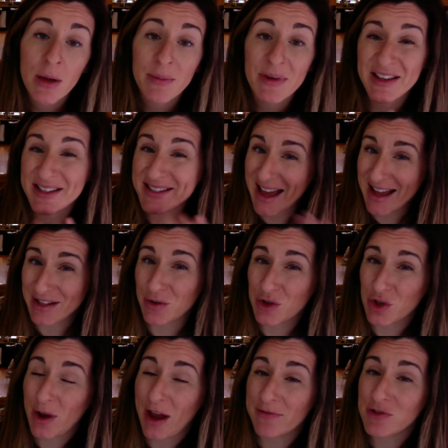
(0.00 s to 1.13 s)
Because that's what
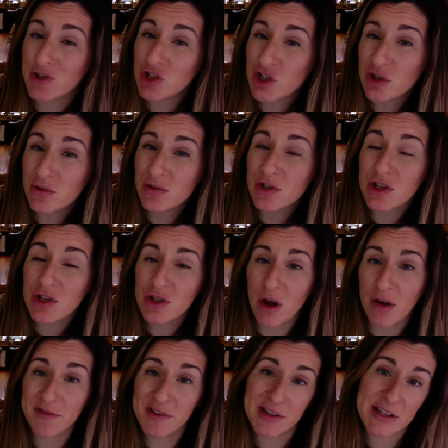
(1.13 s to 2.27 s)
you have to do to
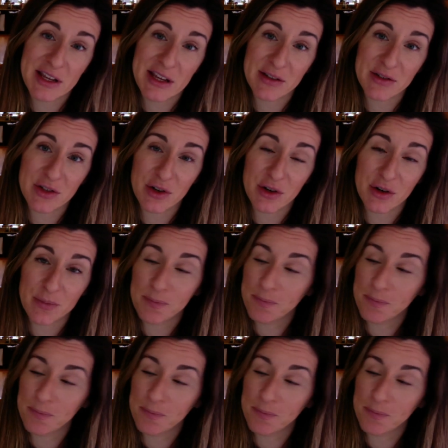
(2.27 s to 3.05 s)
solve this answer.